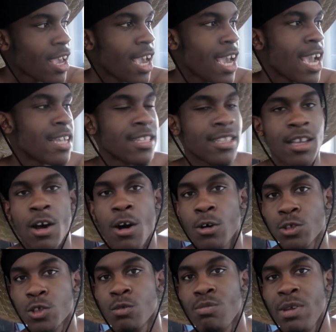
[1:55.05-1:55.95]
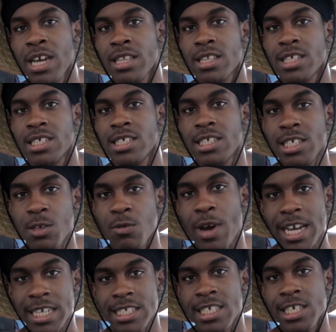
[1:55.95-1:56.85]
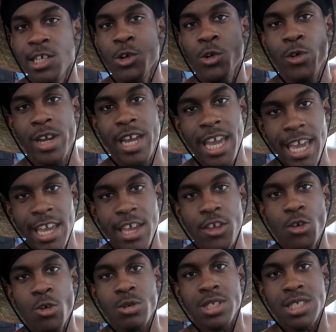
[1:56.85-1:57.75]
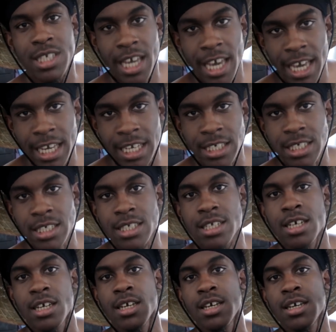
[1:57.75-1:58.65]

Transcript: And then I also make the CYT, create your taste,